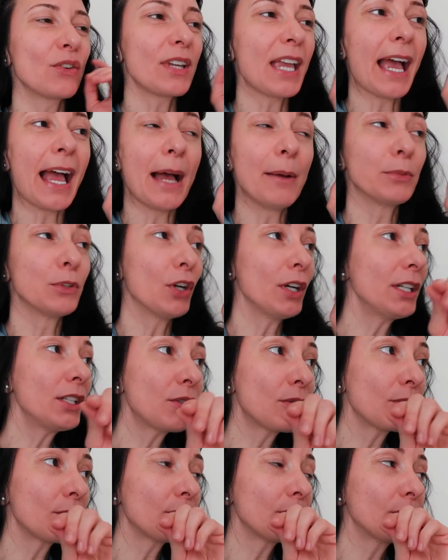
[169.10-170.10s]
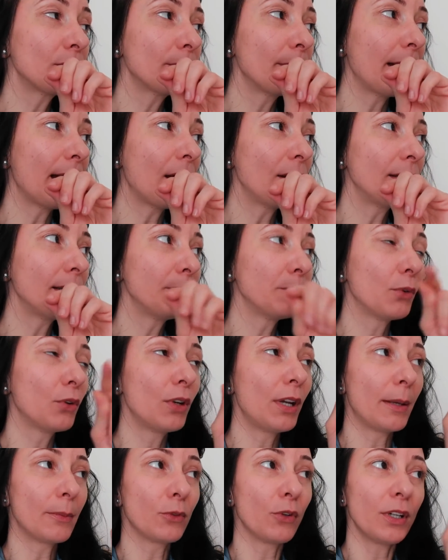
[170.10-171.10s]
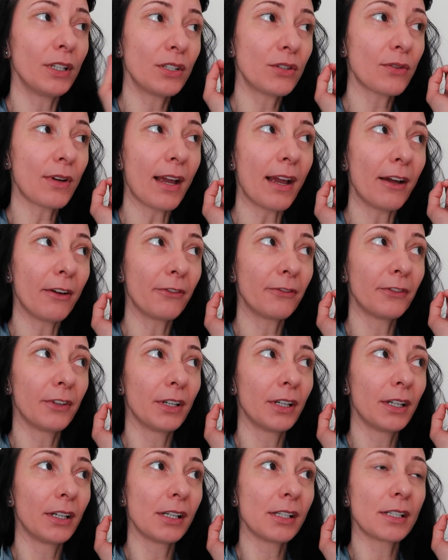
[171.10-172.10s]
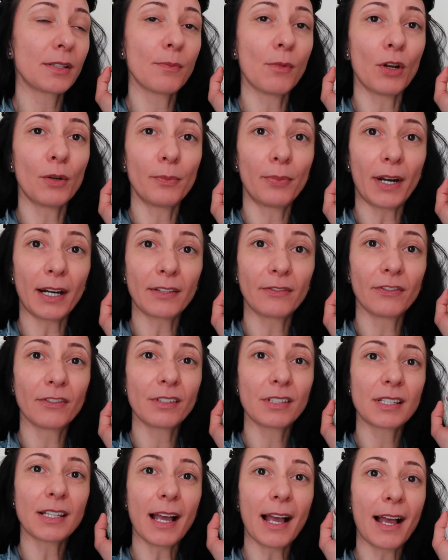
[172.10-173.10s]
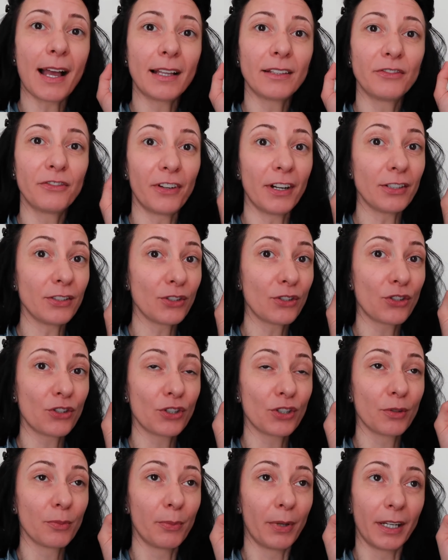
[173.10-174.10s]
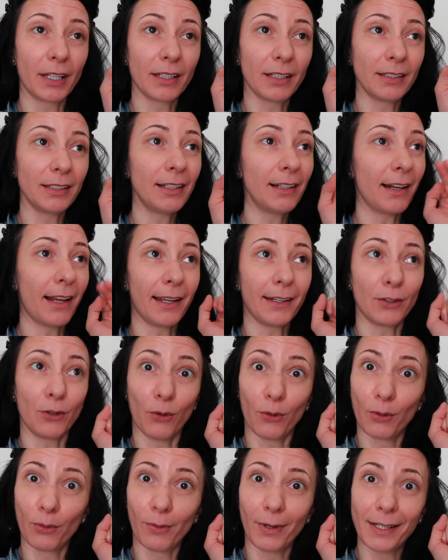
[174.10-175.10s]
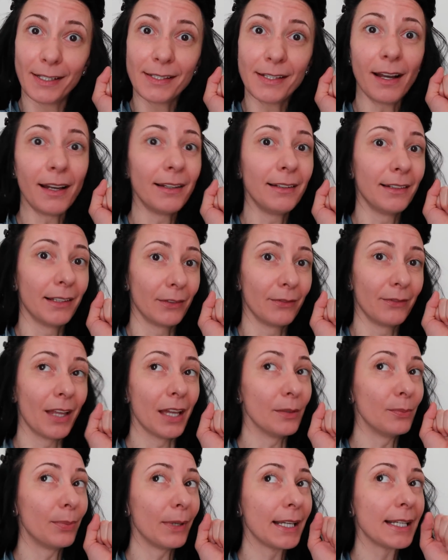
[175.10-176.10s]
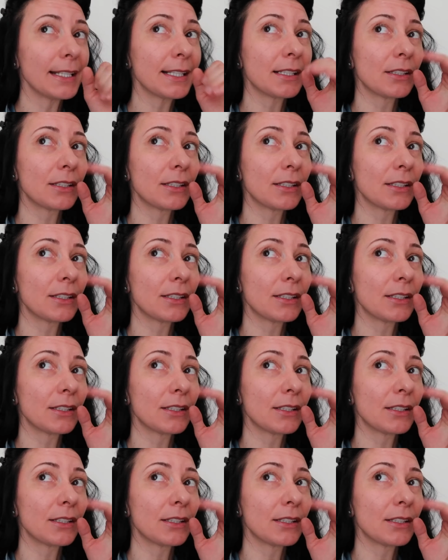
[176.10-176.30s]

So yeah, I'm going to Dubai Outlet Mall. I'm going to have a small breakfast at French Bakery, like always. I love that place.